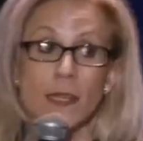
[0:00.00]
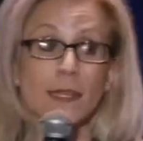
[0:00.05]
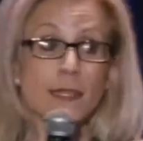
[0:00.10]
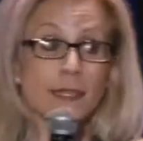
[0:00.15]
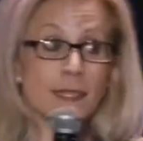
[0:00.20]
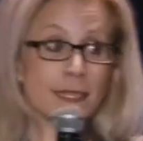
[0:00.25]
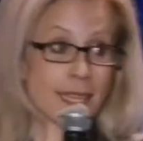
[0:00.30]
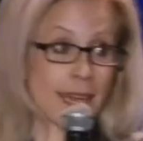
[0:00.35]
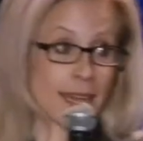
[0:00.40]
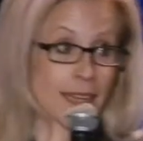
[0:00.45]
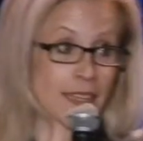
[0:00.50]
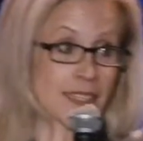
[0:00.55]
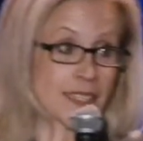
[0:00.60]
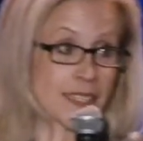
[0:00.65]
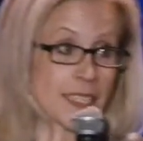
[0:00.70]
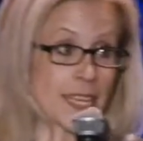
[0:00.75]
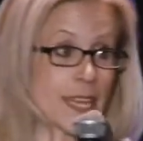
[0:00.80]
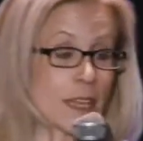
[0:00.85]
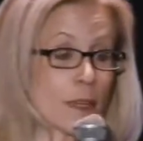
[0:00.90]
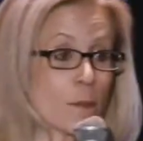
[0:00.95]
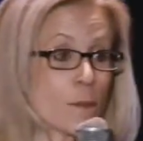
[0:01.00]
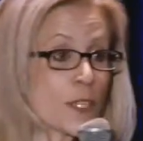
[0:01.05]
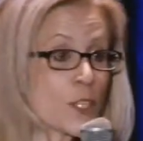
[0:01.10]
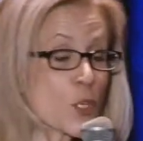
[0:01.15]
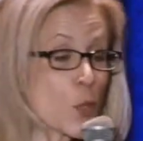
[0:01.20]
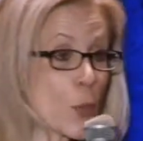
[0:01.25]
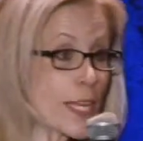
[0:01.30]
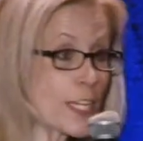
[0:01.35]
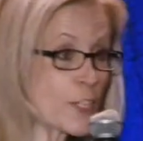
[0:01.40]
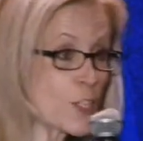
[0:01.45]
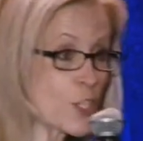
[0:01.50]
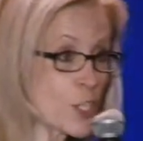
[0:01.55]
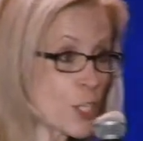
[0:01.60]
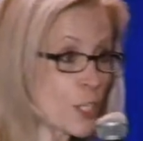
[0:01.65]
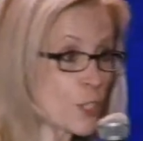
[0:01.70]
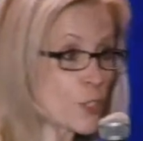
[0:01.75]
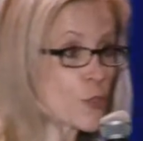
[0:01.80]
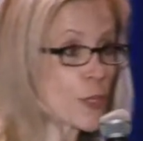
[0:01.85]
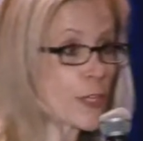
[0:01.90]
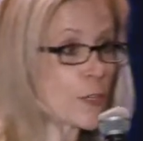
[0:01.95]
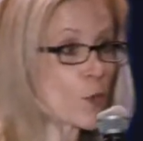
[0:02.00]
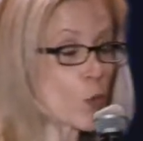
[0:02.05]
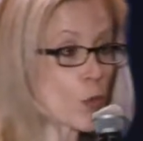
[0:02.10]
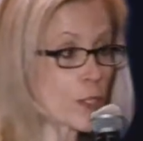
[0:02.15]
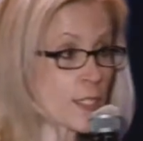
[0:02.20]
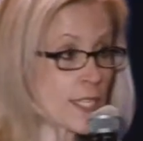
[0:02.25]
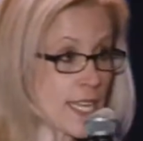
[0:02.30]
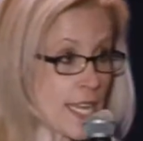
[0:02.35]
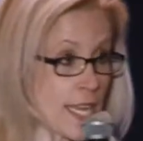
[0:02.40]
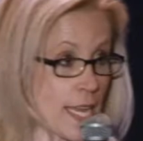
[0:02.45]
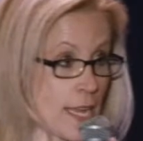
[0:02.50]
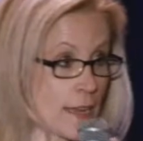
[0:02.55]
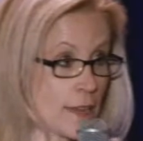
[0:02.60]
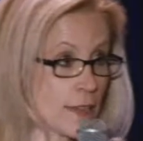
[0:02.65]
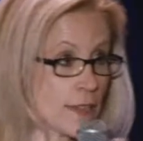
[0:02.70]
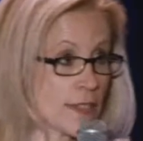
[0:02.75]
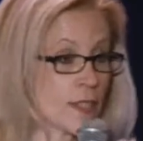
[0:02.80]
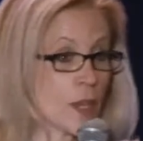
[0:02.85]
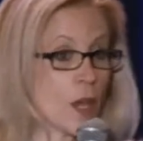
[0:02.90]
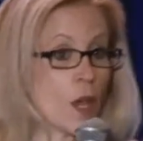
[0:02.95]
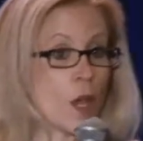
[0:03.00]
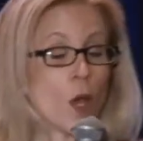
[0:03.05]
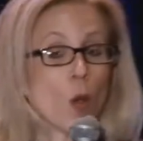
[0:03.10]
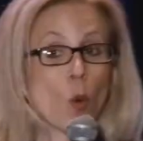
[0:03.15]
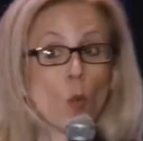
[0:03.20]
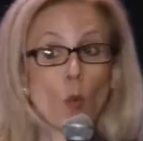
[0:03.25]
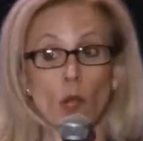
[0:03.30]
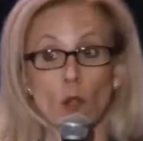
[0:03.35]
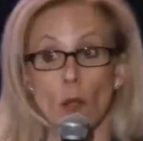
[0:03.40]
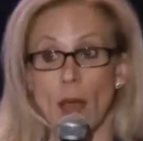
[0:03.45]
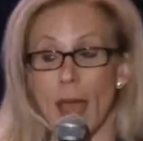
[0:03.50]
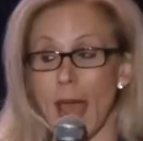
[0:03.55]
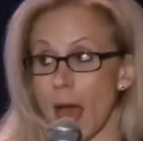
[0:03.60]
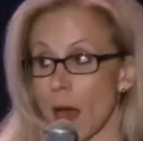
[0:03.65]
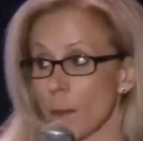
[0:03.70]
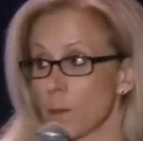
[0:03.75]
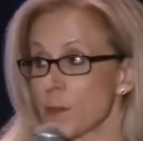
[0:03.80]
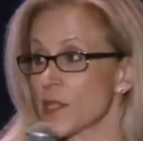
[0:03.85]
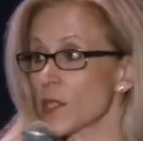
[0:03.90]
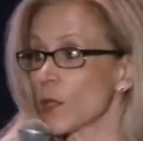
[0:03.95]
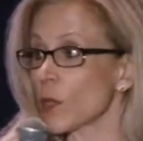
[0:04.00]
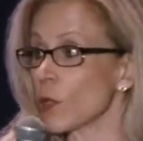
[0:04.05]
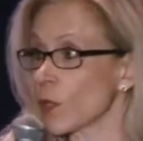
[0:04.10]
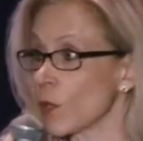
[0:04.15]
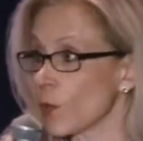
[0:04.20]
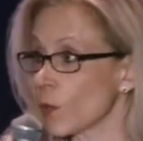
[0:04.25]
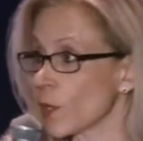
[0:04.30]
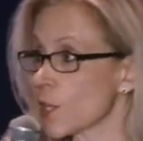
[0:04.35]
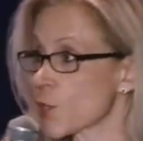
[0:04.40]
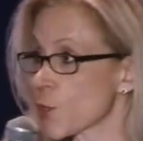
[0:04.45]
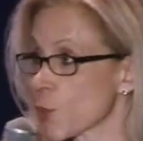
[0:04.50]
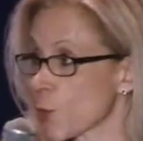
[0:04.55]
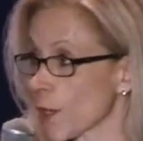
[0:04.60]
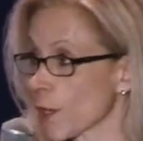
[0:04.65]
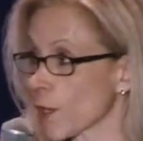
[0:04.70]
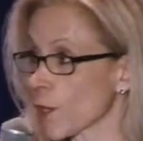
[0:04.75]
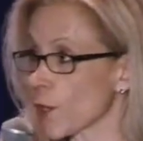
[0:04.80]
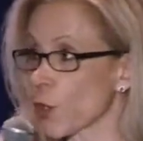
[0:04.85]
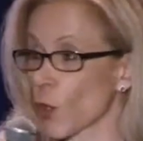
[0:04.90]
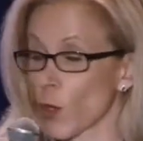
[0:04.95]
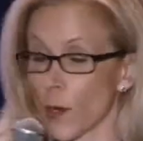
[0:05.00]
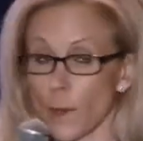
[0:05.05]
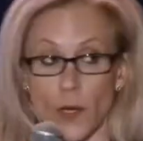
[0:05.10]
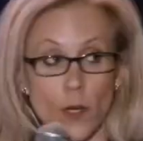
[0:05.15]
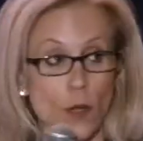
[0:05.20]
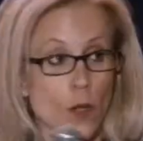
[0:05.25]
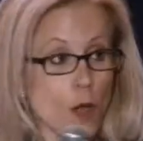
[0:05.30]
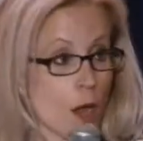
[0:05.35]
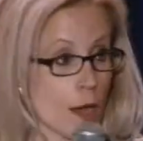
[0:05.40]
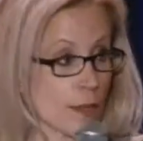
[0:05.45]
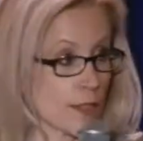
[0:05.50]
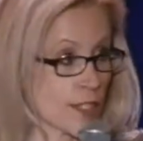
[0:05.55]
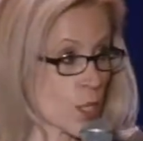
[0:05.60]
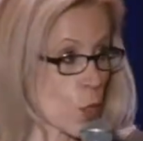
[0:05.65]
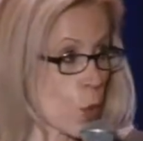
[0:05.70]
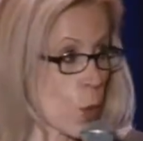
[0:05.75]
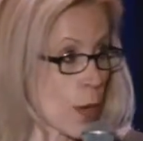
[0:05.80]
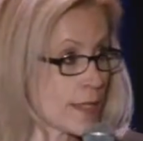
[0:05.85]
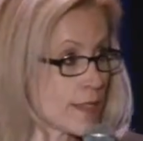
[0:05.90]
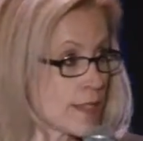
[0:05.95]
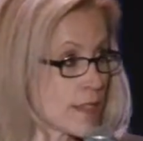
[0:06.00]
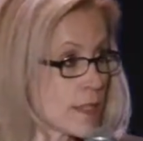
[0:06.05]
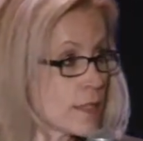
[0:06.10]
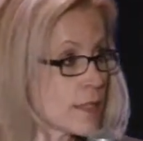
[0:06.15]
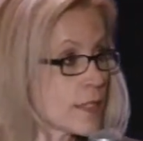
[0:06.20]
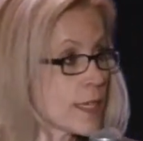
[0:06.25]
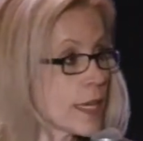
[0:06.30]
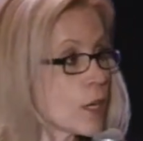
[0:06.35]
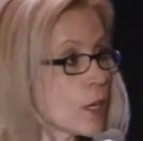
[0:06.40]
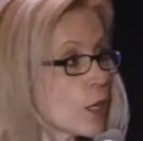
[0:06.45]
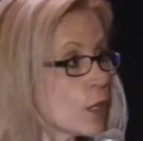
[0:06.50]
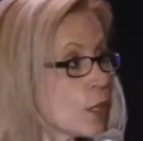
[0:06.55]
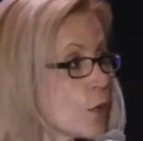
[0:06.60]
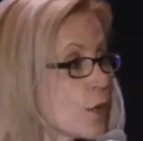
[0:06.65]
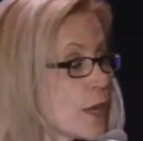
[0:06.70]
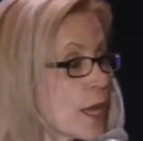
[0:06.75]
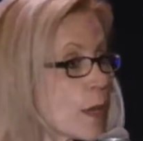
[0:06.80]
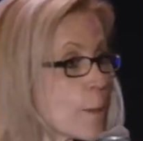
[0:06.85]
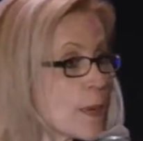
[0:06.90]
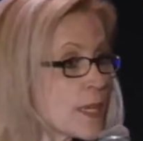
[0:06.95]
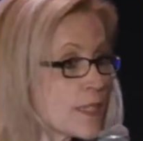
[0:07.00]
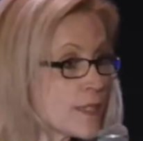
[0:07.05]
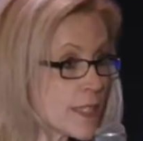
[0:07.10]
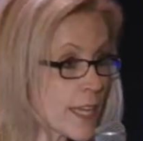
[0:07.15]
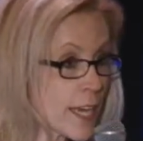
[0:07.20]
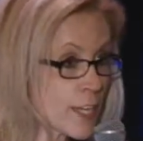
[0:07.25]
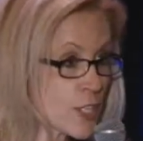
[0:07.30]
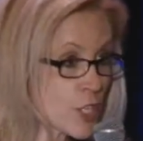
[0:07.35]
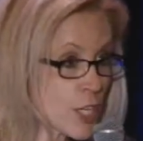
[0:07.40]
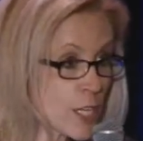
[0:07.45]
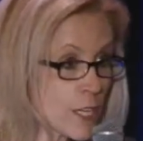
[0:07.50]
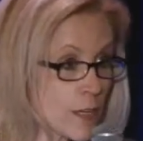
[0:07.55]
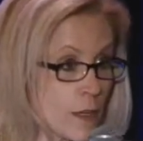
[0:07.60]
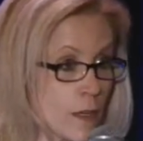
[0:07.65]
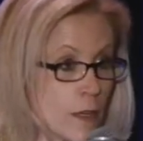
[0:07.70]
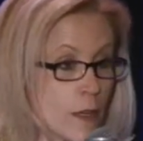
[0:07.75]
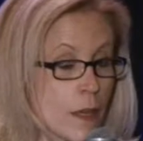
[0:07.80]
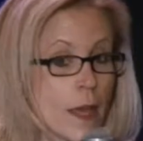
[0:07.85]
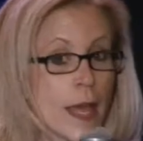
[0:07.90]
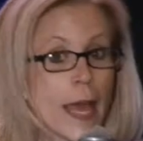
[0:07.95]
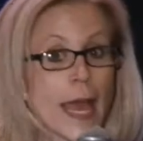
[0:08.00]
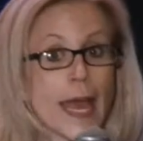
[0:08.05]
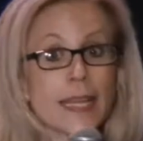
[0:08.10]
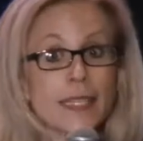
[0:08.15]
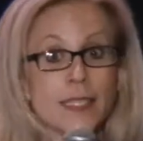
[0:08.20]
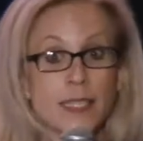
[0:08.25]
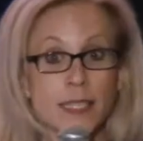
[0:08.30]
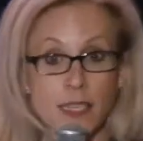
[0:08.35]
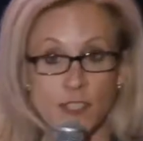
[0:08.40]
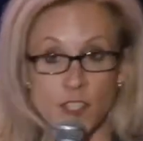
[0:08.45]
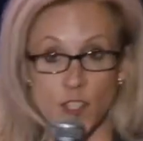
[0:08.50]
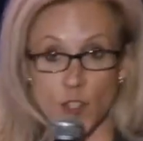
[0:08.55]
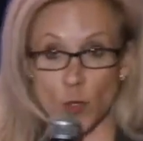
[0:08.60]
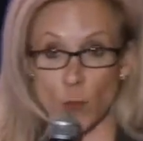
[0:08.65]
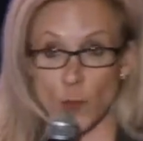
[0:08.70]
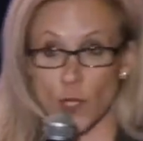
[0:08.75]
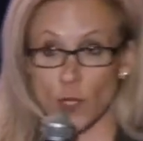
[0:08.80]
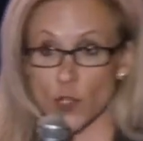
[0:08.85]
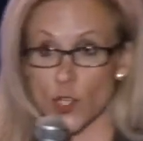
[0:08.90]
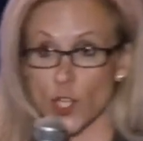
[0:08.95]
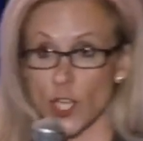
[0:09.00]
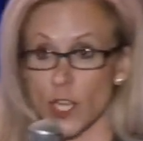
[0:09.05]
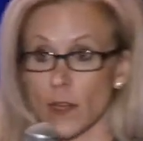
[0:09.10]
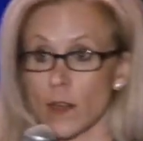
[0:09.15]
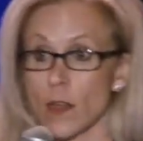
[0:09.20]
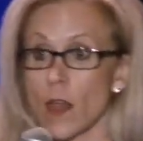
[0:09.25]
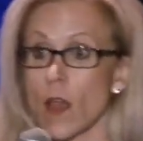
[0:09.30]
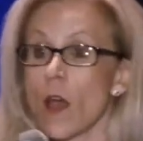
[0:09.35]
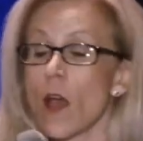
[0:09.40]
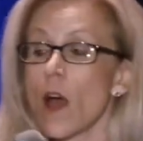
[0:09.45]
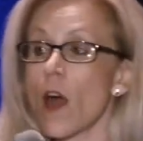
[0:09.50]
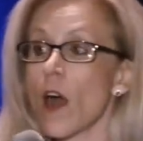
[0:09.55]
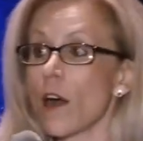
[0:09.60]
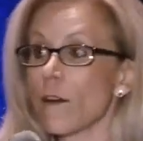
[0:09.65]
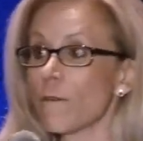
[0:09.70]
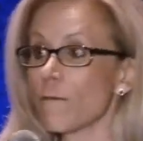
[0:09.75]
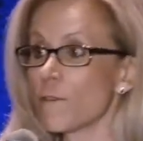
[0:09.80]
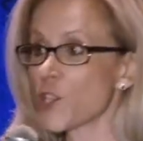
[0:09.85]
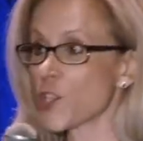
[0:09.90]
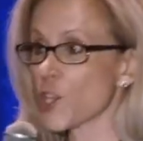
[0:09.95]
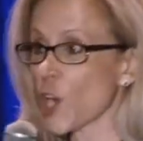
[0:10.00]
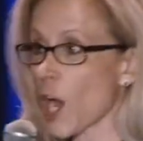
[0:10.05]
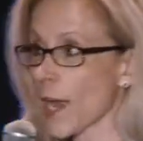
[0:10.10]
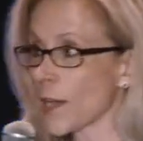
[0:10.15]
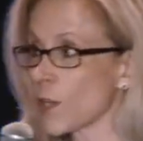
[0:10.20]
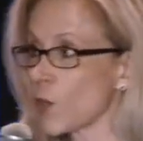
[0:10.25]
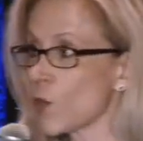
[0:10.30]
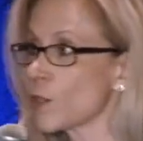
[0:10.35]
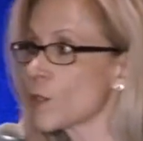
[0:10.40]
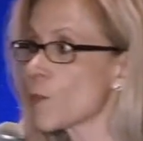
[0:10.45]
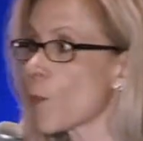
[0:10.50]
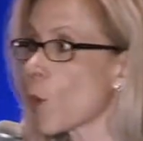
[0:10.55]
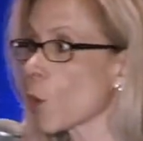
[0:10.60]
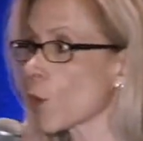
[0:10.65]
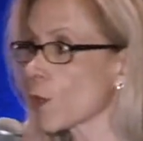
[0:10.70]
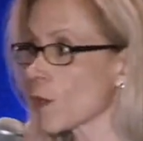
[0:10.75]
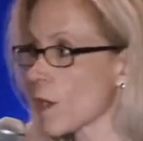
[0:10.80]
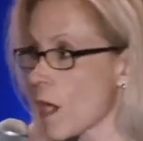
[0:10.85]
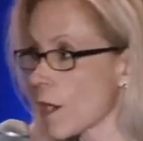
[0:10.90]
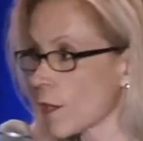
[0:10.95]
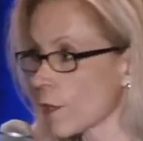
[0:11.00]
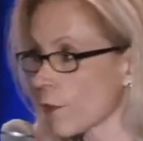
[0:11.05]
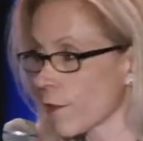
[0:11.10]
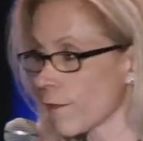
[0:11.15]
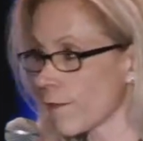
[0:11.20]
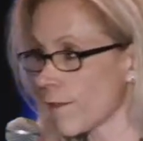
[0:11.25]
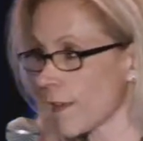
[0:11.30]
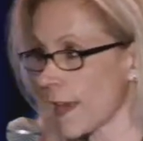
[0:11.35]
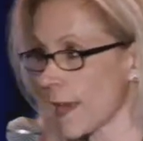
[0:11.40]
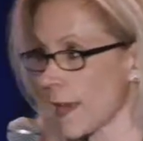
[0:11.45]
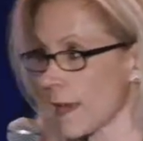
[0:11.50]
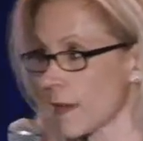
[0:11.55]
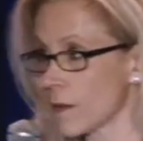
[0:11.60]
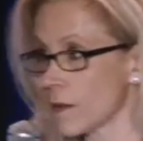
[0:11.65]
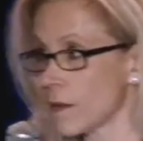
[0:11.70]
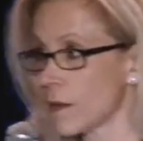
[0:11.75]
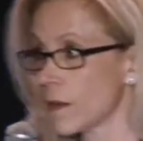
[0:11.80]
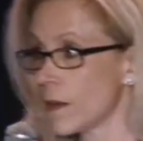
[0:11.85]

sexting between children or teens will absolutely trigger criminal consequences, including possession and distribution of child pornography.